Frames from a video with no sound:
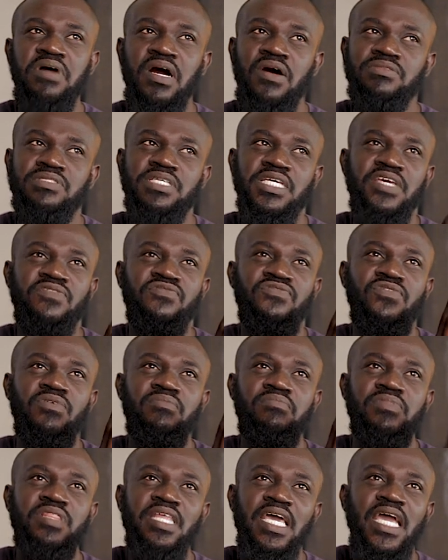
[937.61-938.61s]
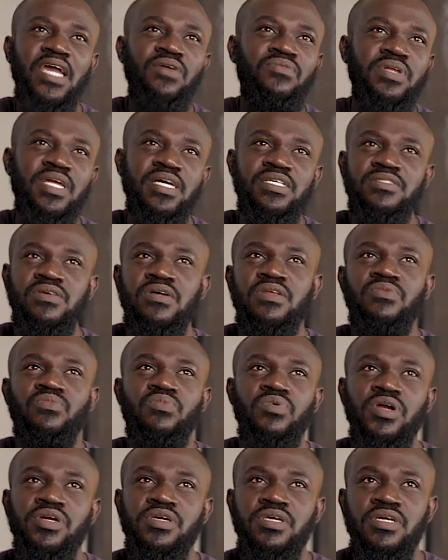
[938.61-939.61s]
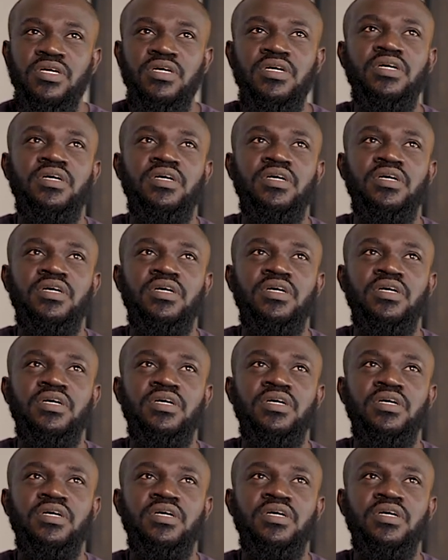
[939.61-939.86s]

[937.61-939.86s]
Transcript: I'll take it from there when I started work.